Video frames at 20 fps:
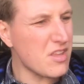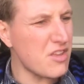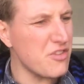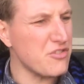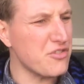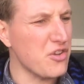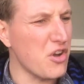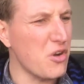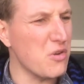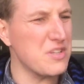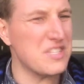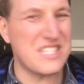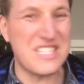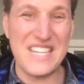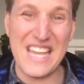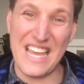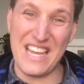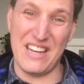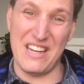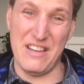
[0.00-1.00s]
So it's
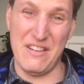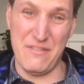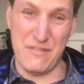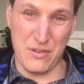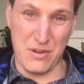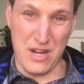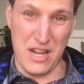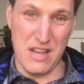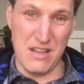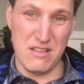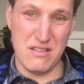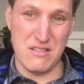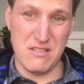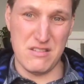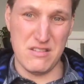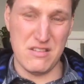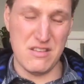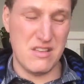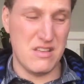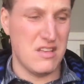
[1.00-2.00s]
negative, okay?
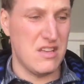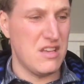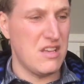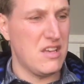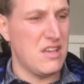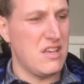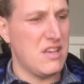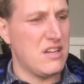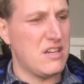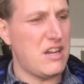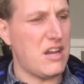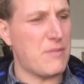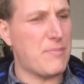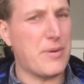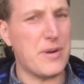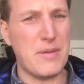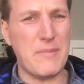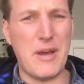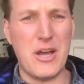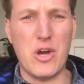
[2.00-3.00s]
Now to
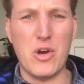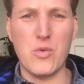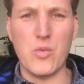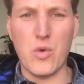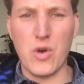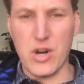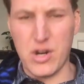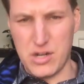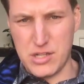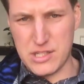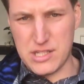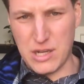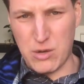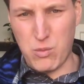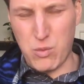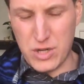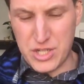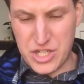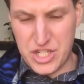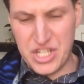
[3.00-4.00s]
put in my own words, like
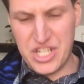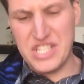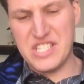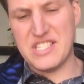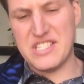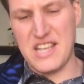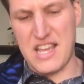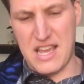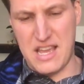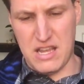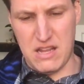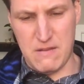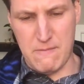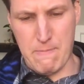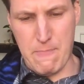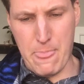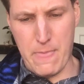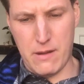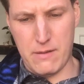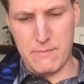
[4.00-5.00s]
what's she saying?
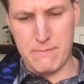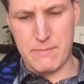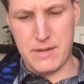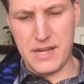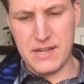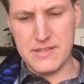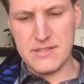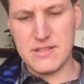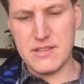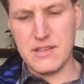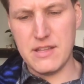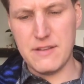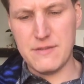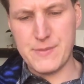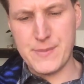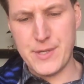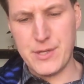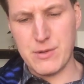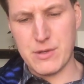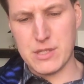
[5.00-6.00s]
Bonza
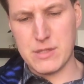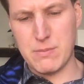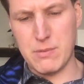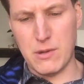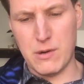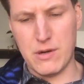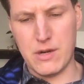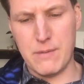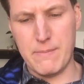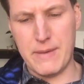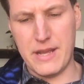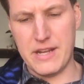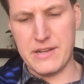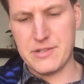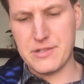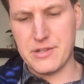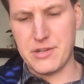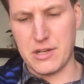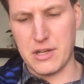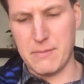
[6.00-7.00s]
leaves me to explore an
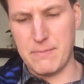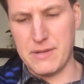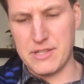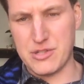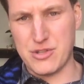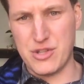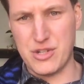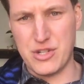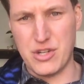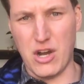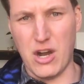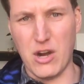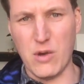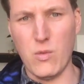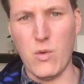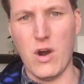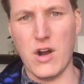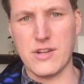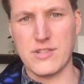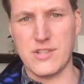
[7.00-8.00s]
abandoned cooking pit. So the dog
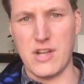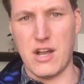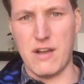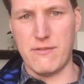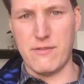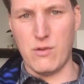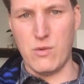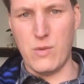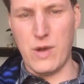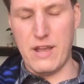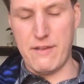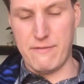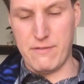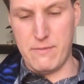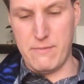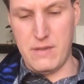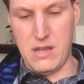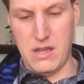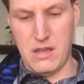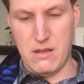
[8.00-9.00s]
walks off away
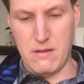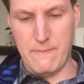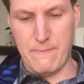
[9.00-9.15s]
from me.